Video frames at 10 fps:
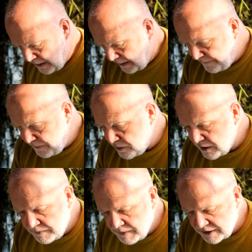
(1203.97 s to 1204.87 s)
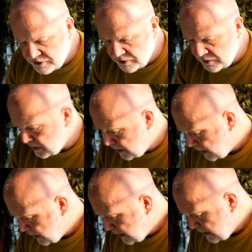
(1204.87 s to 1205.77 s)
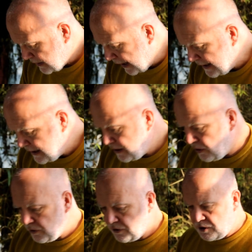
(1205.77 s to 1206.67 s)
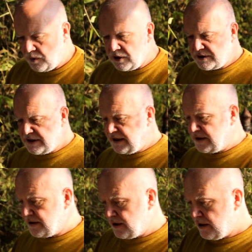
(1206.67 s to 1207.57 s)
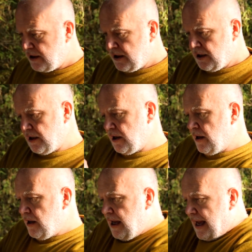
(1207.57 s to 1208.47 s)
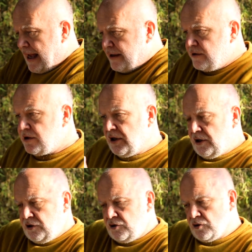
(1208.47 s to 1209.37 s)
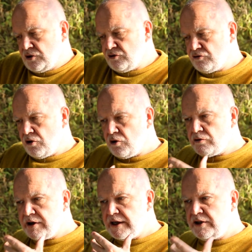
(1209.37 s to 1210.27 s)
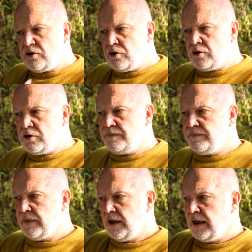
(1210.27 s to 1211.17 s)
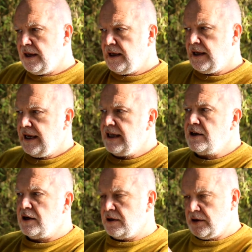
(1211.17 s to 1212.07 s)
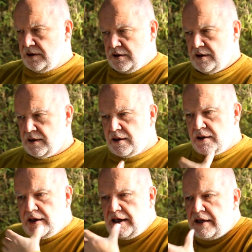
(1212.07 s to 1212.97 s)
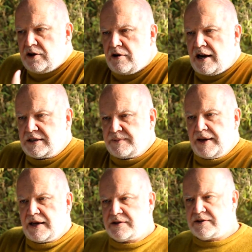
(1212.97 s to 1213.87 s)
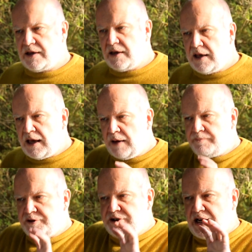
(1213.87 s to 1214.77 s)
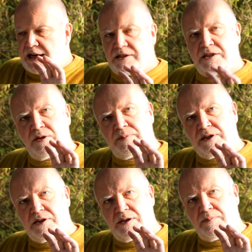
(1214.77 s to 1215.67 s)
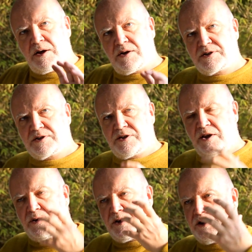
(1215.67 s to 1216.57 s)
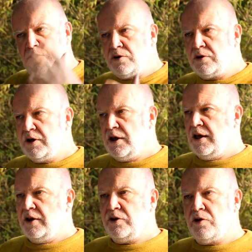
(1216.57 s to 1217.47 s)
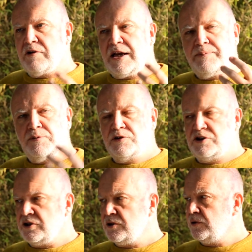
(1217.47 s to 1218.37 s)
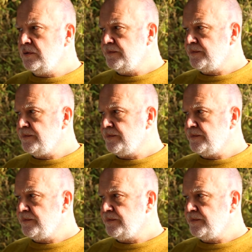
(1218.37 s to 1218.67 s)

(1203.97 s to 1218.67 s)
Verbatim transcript: if you can imagine taking on the qualities uh, and you're drawing your inner inner aspects and projecting them into the mask so that you're you're able to